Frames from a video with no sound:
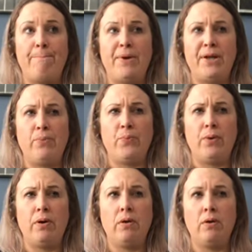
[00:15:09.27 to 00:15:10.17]
But
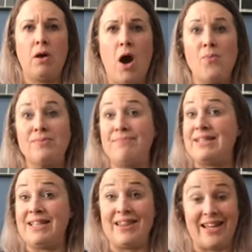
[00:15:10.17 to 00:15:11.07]
I was
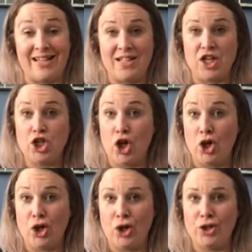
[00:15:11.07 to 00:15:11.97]
missing things like
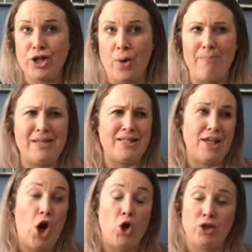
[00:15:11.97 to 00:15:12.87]
chocolate. I missed
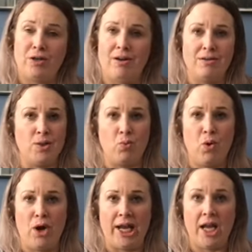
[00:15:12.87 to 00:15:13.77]
the odd glass of
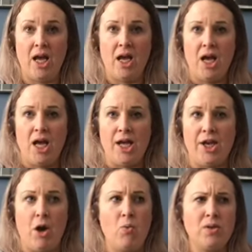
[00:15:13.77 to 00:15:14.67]
wine.
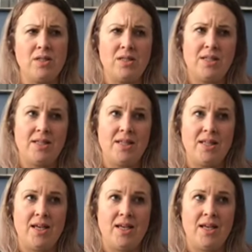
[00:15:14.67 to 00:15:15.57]
You know, I wasn't
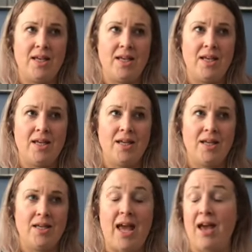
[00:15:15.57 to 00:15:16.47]
sitting there.
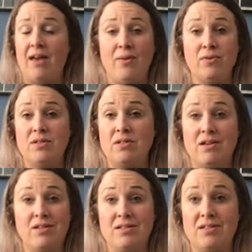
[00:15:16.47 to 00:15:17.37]
Yeah, it was,
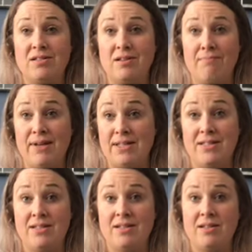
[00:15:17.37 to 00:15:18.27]
I just
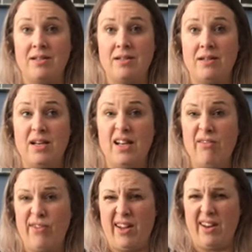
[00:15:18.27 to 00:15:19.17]
missed
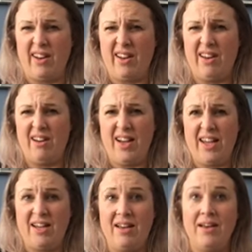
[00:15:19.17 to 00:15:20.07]
living.
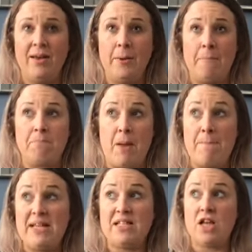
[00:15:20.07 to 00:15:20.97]
Like, I
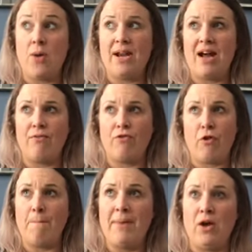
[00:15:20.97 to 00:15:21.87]
missed going out
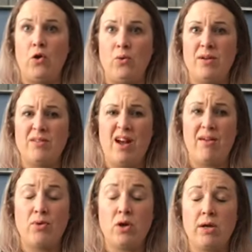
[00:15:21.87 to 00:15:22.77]
for a meal. I
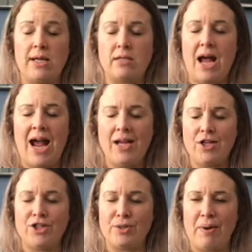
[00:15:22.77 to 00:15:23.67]
would get
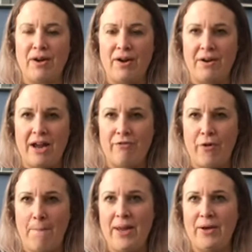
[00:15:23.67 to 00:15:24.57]
anxious about going out
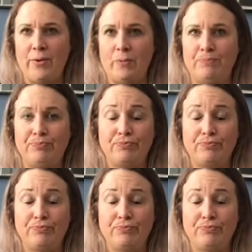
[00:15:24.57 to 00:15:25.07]
for a meal.